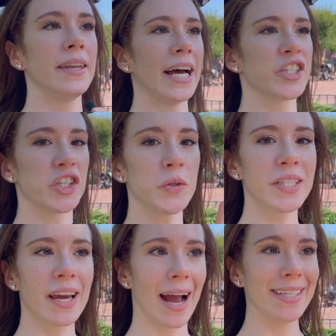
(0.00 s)
Now, to use
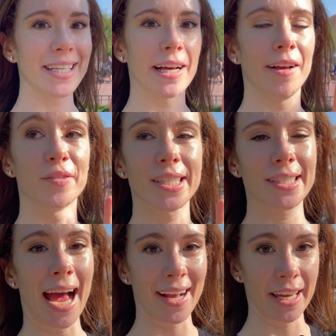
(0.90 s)
the idea of
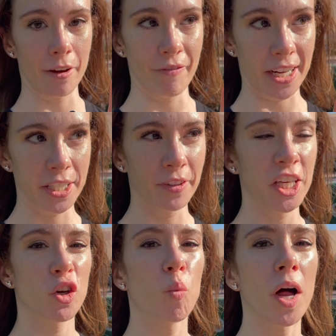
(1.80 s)
stacking effectively,
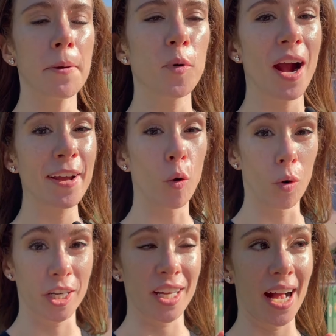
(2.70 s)
you want to
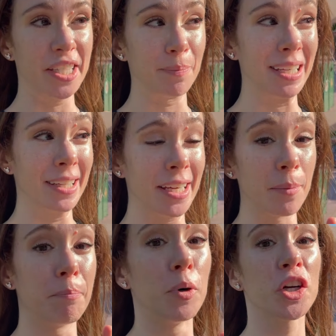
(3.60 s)
prioritize,
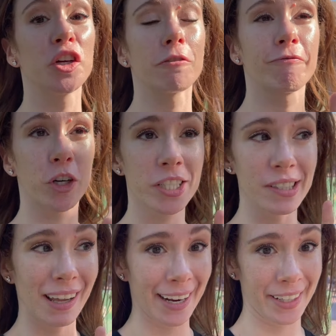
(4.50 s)
meaning book your first
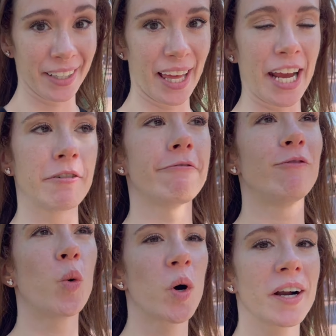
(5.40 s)
Lightning Lane
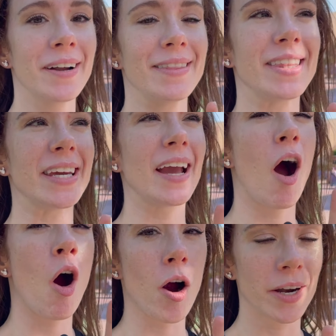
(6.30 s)
for the
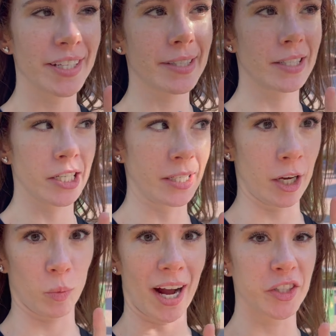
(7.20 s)
hardest to
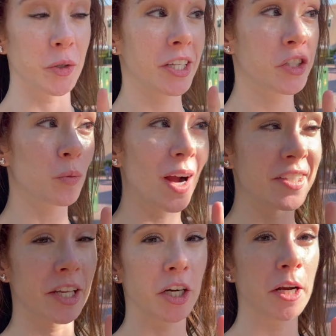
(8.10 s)
get rides. So these are
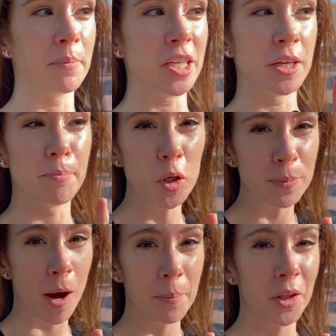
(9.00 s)
rides that are going to be the
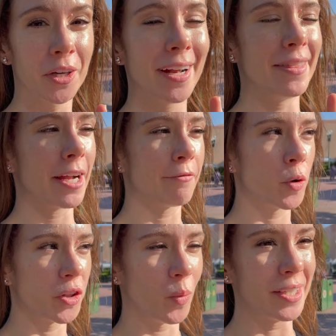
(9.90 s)
most popular and
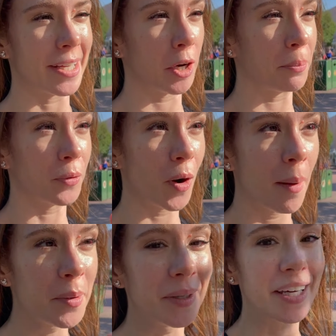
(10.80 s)
therefore the ones that are
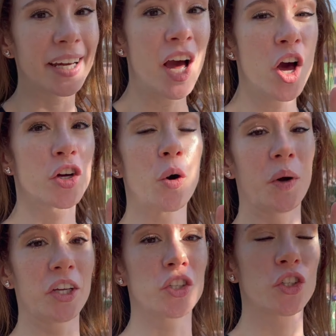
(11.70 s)
probably
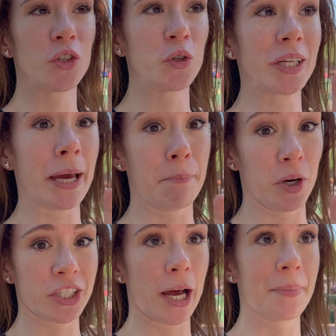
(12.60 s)
going to get
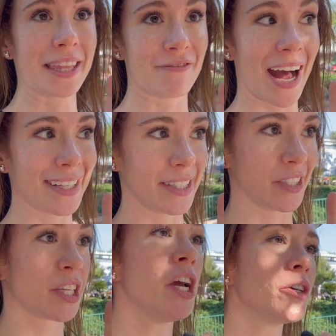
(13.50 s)
booked up the fastest.